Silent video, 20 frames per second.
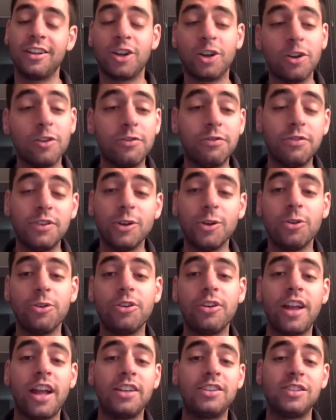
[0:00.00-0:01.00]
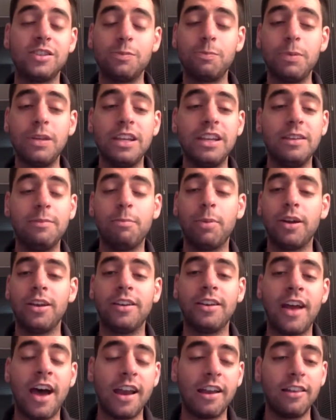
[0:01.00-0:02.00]
a good fielder, nice speed,
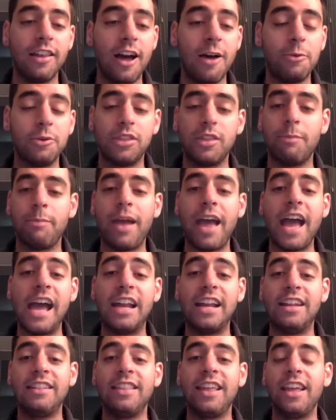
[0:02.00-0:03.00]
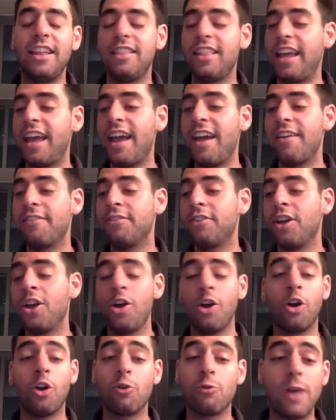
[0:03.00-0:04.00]
but not a lot with the bat. And then they have
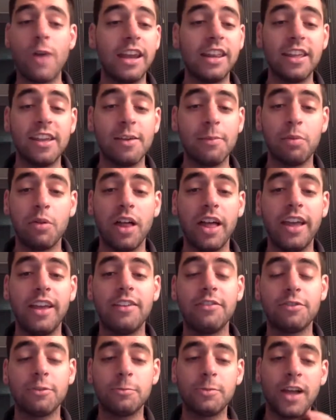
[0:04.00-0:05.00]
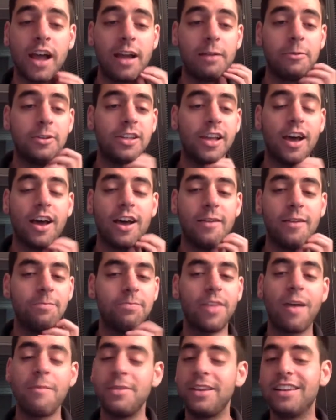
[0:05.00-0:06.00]
Heredia playing from time to
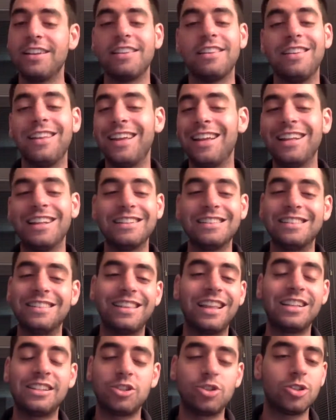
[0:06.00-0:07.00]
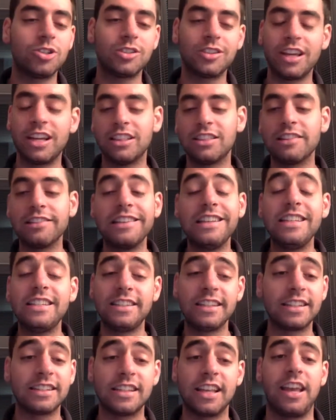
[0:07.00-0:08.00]
time. That's just like the
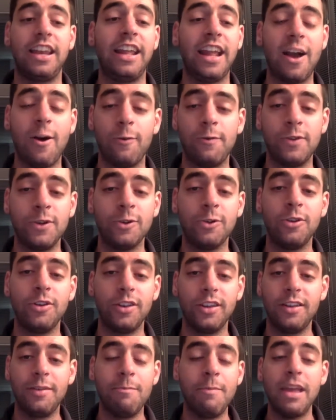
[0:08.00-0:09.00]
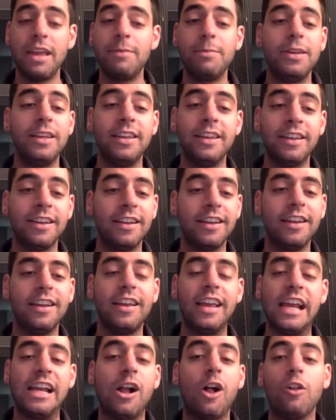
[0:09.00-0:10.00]
least exciting outfield maybe
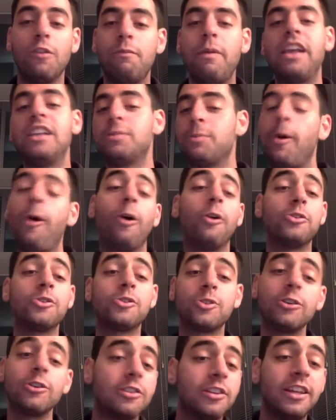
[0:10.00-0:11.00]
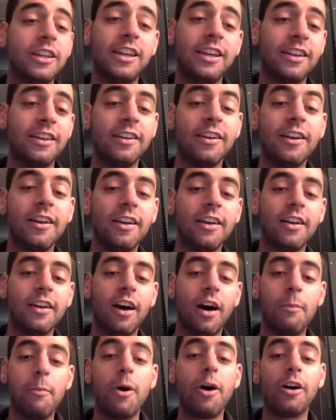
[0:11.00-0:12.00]
in all of baseball. Certainly
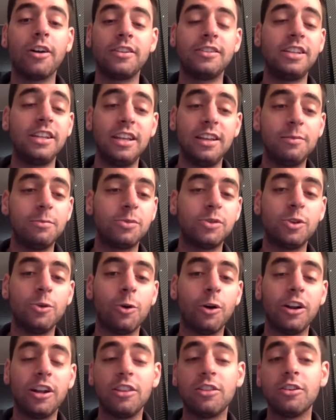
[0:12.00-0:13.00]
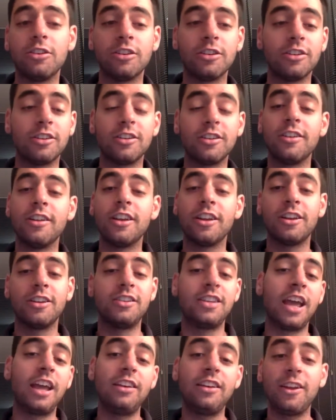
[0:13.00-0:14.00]
among teams who are either
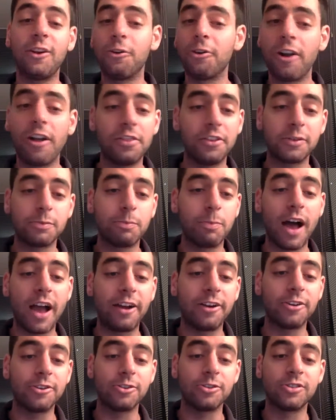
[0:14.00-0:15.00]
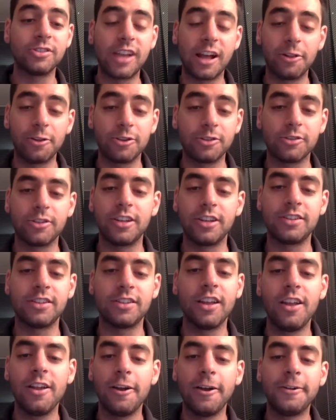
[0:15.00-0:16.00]
contending or on this buyers or sellers
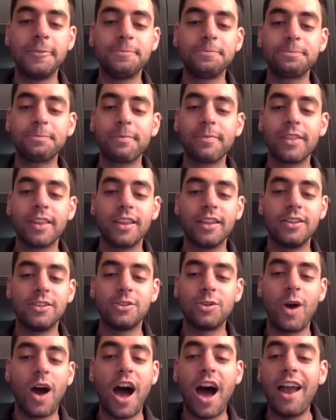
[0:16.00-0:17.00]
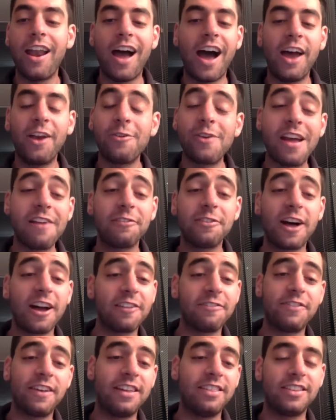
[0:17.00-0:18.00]
list. So I don't have a
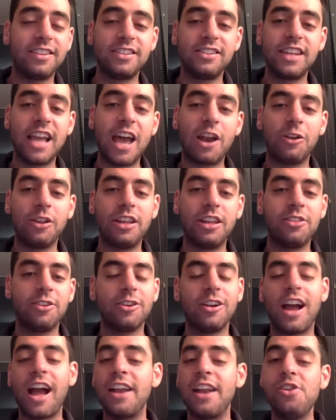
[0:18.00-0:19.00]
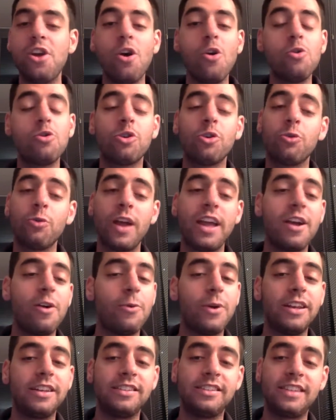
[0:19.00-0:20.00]
lot of faith in Seattle either. I know Correa
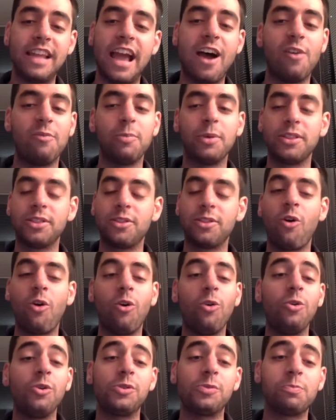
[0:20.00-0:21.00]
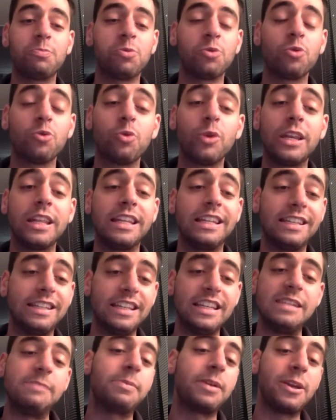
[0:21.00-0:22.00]
went down, but the hole is pretty
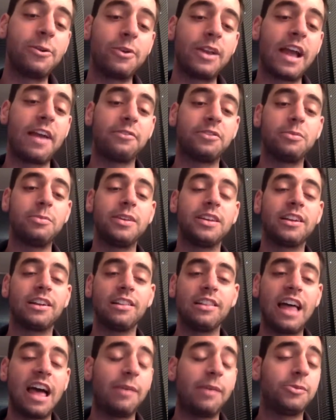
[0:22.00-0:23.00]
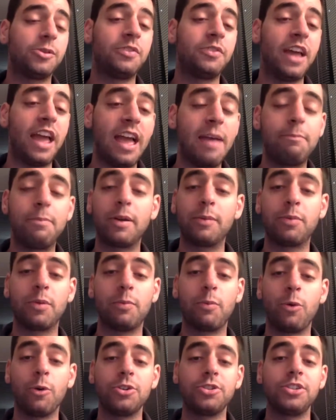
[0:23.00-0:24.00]
deep. It would have to be a collapse of epic
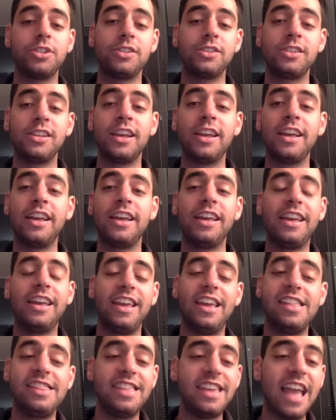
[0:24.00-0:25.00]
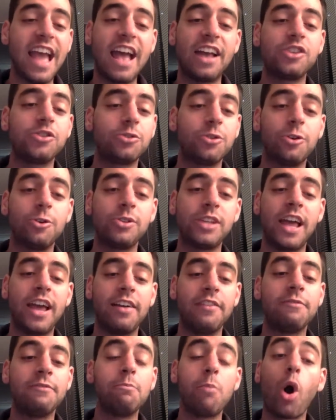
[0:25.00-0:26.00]
proportions. And the Astros
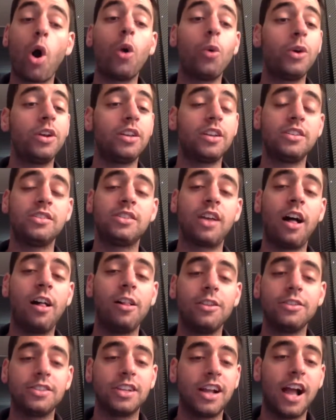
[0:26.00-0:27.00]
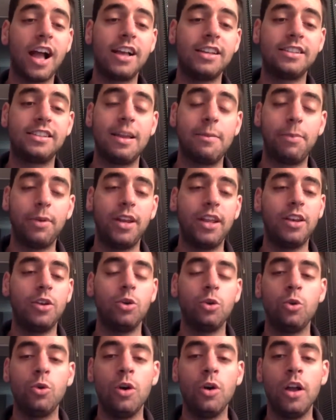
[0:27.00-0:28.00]
have Marwin Gonzalez, a guy stepping in
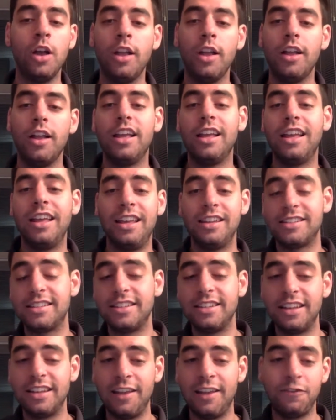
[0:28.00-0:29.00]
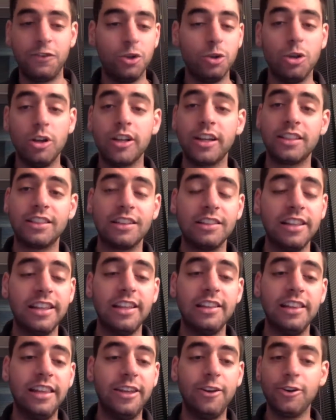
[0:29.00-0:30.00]
who is, if you look at the
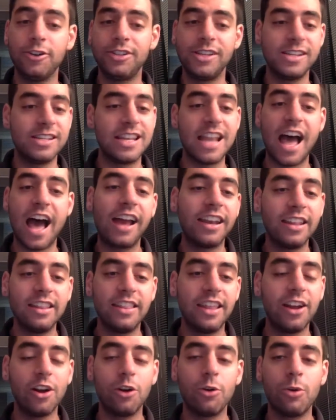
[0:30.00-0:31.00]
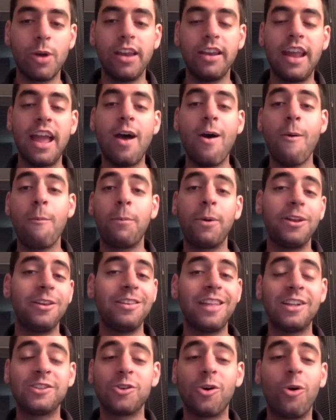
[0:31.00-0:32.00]
league leaders, he's not in there right now, but
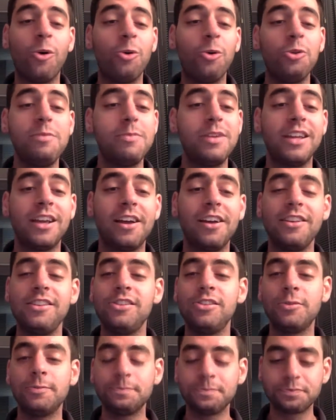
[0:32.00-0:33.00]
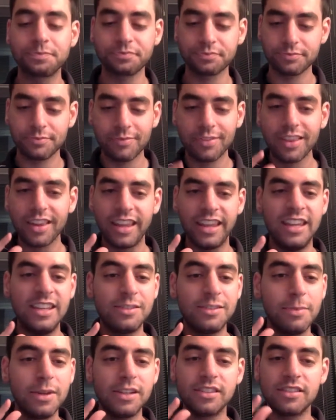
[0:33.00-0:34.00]
that's only because
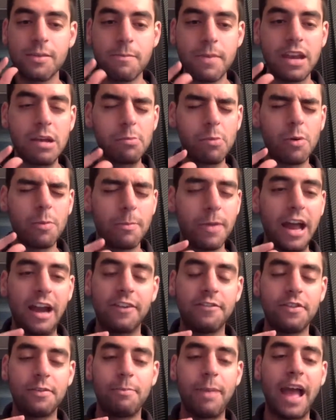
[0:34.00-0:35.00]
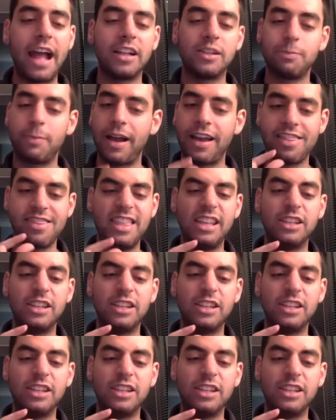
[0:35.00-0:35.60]
he's missed the minimum amount of at-bats by